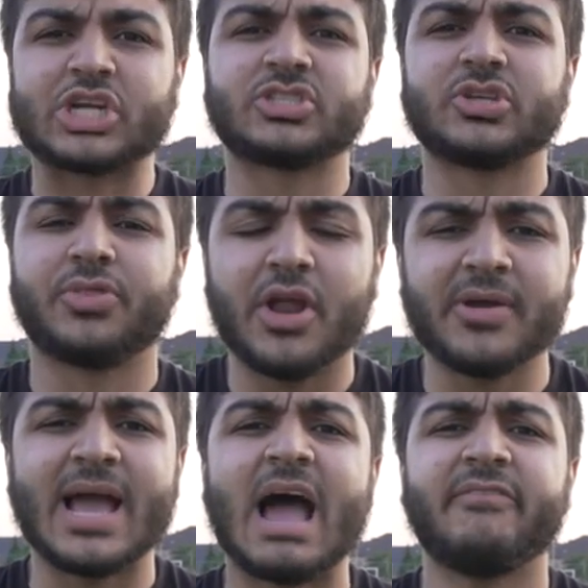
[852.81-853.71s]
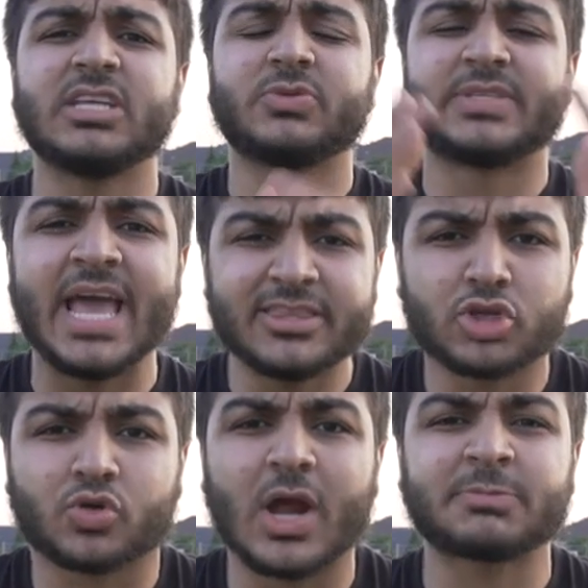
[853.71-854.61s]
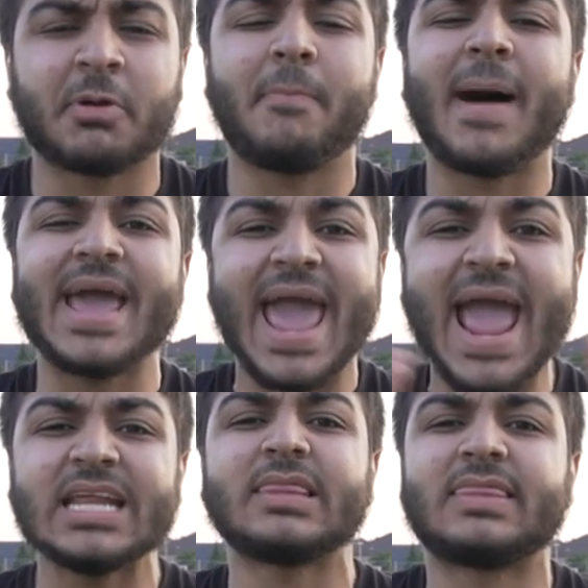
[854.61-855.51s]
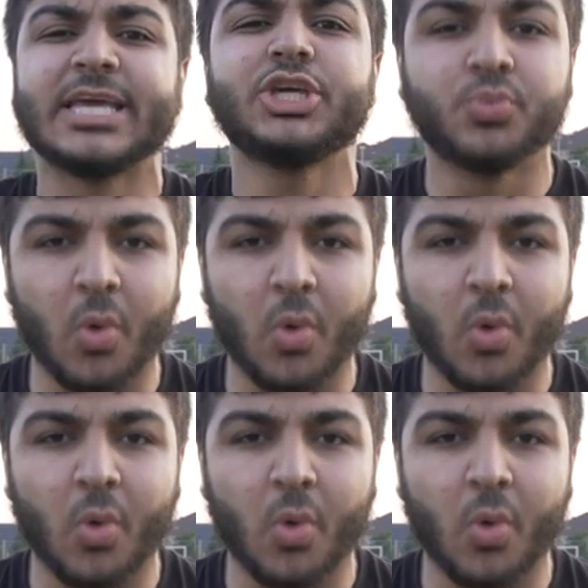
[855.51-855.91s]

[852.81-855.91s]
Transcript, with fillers: Scrubs, so there you have it. This was Hit the to Buy anything you